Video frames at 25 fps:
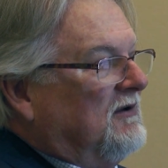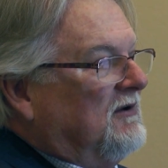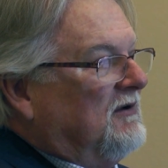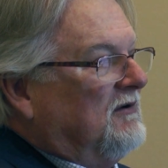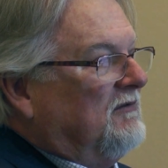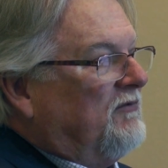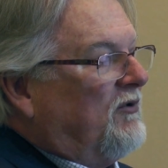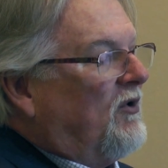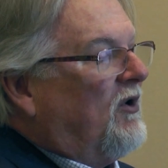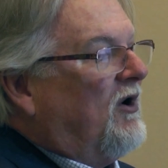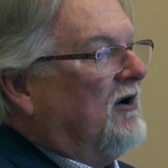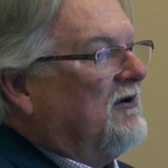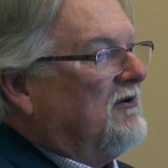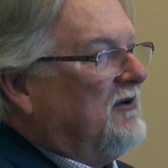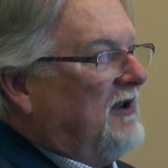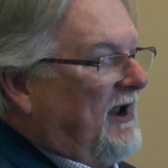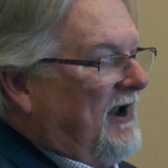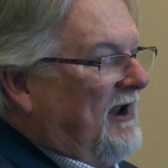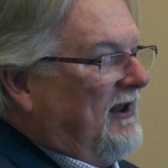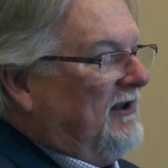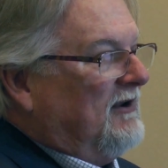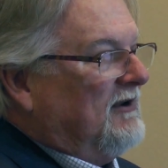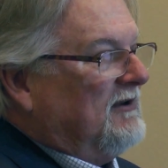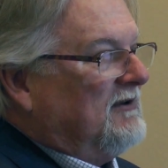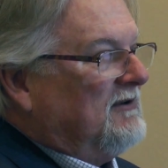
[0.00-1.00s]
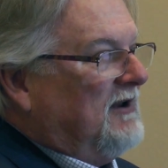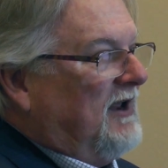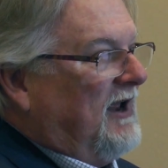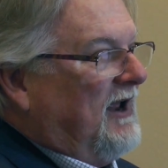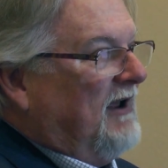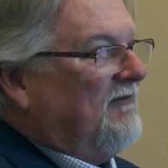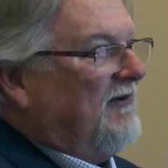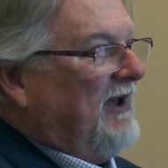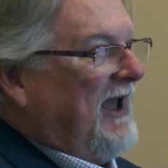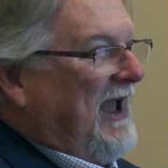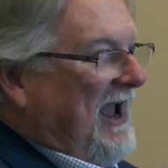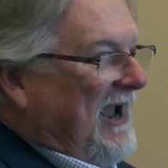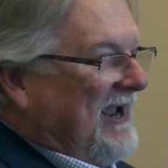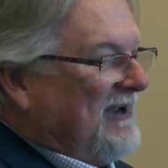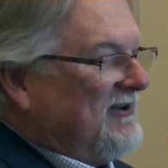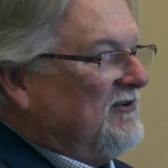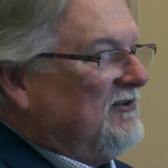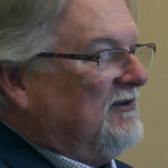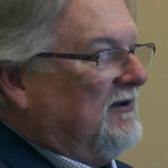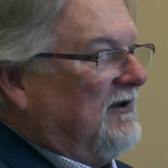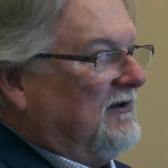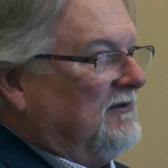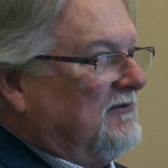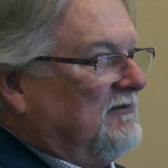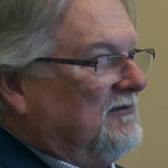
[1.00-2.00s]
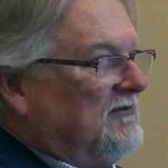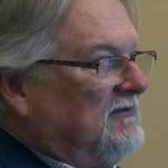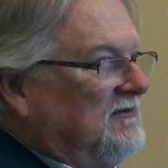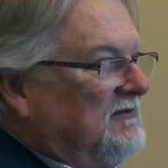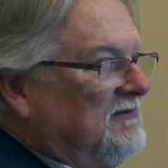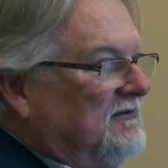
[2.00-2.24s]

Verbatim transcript: for our talent to have access